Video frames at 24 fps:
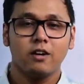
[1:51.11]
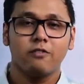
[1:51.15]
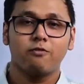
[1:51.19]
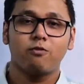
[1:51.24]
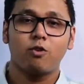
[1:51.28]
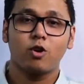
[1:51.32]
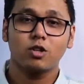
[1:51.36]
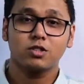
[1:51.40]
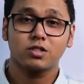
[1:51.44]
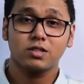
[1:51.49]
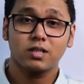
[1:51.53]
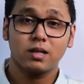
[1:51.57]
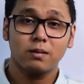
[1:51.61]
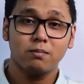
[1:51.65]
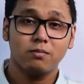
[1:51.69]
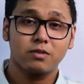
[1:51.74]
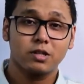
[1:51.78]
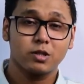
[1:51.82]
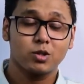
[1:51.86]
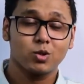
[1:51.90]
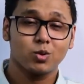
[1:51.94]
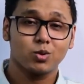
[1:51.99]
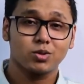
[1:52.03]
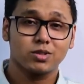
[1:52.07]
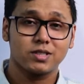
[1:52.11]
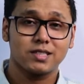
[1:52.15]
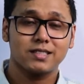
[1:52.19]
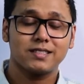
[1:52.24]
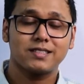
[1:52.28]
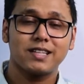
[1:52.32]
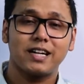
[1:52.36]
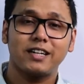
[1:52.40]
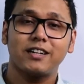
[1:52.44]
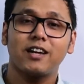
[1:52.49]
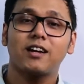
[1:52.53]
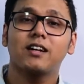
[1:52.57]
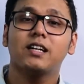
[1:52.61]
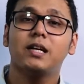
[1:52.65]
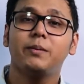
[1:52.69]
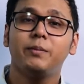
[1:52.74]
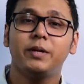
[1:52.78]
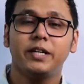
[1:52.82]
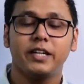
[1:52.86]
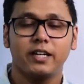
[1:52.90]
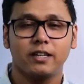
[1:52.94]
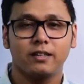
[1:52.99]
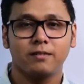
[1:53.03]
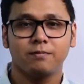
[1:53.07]
for some resources that are
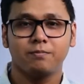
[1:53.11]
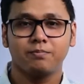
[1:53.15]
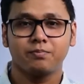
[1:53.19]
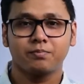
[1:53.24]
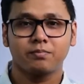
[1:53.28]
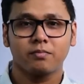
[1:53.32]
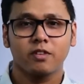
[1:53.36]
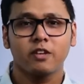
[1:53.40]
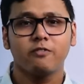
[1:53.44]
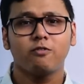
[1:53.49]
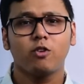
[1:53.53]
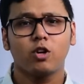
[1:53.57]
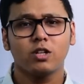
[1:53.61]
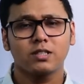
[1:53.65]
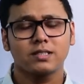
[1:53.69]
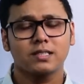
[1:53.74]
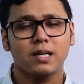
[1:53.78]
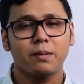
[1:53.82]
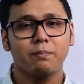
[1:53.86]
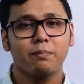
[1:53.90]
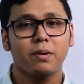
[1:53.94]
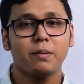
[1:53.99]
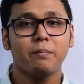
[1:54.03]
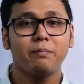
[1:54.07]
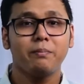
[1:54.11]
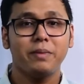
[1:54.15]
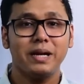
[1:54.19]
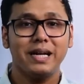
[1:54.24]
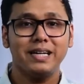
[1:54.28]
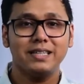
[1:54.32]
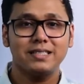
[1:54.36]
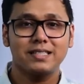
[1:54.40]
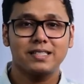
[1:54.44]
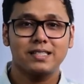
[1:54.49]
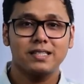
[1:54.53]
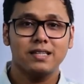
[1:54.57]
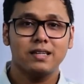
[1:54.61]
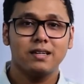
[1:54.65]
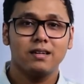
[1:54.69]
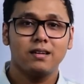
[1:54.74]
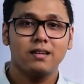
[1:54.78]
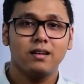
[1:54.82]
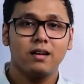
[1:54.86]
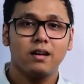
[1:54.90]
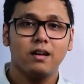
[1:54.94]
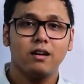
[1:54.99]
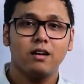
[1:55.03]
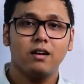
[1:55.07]
limited. For example, mates
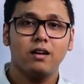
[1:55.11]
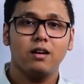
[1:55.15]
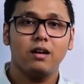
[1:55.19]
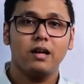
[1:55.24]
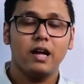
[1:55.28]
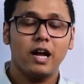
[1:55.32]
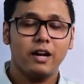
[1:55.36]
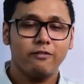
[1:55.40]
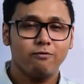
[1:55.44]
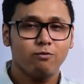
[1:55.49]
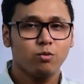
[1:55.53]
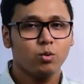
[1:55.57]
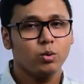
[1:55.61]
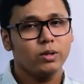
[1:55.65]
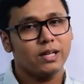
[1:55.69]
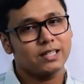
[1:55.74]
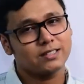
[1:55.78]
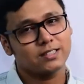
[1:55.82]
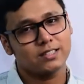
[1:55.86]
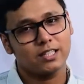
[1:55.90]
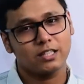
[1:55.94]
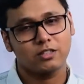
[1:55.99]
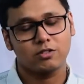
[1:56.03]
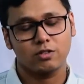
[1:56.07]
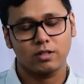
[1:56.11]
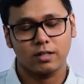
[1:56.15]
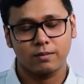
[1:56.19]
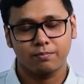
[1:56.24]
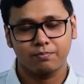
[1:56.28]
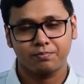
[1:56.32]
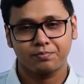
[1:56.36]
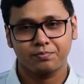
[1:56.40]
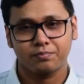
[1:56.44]
and food, et cetera.